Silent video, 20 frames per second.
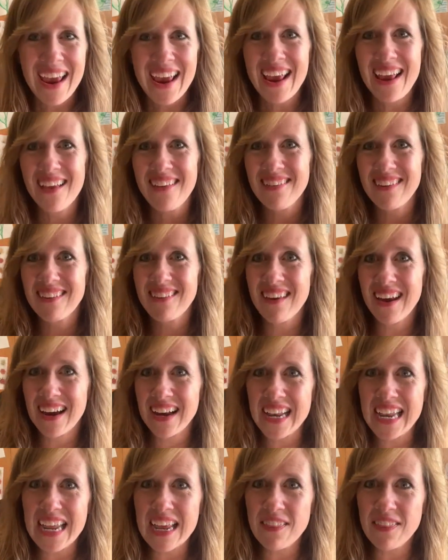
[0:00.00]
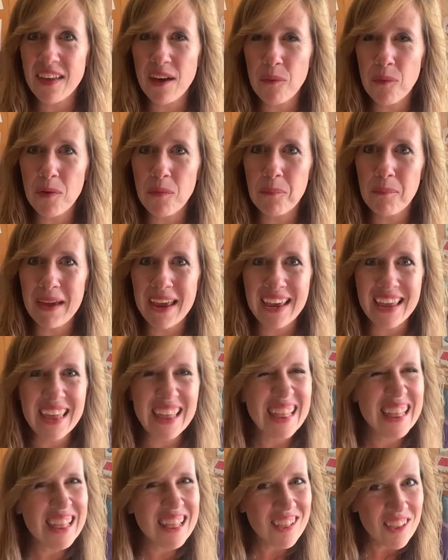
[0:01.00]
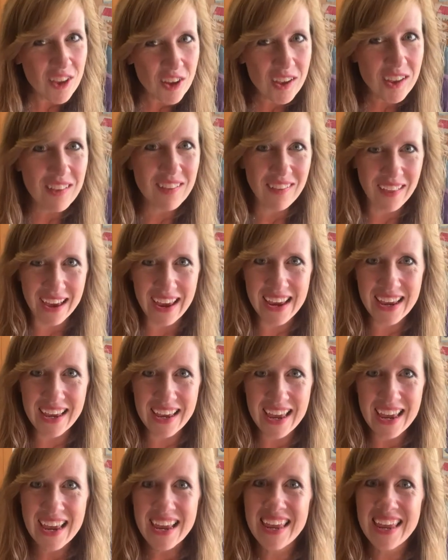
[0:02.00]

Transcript: is a technique that will make it look like